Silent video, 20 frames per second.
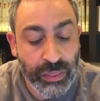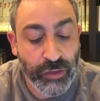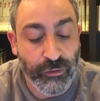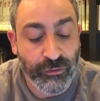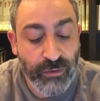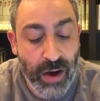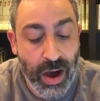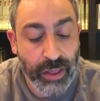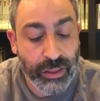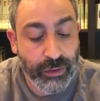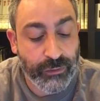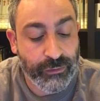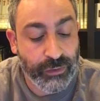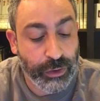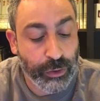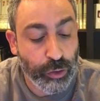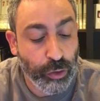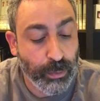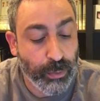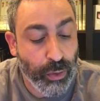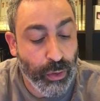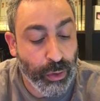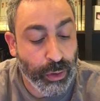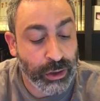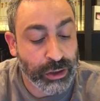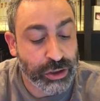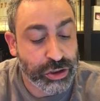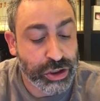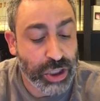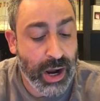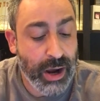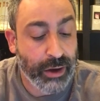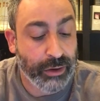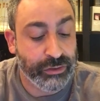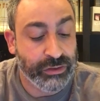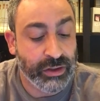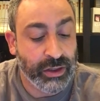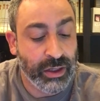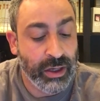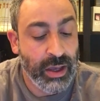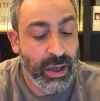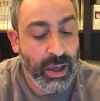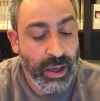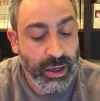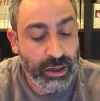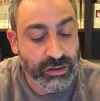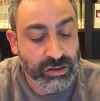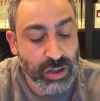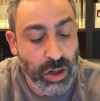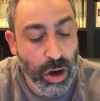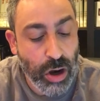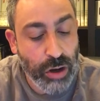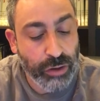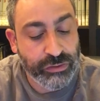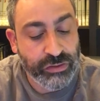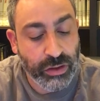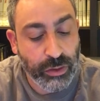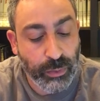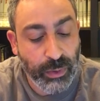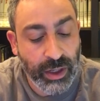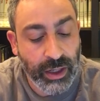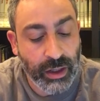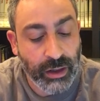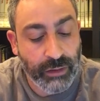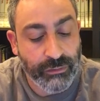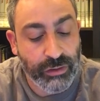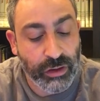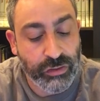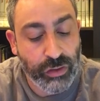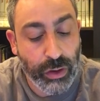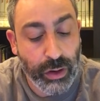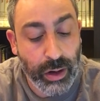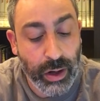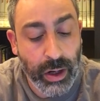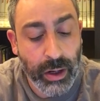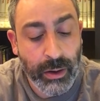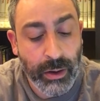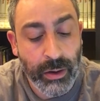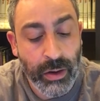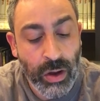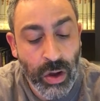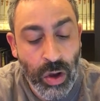the father of a newborn child is called to the reading of the Torah,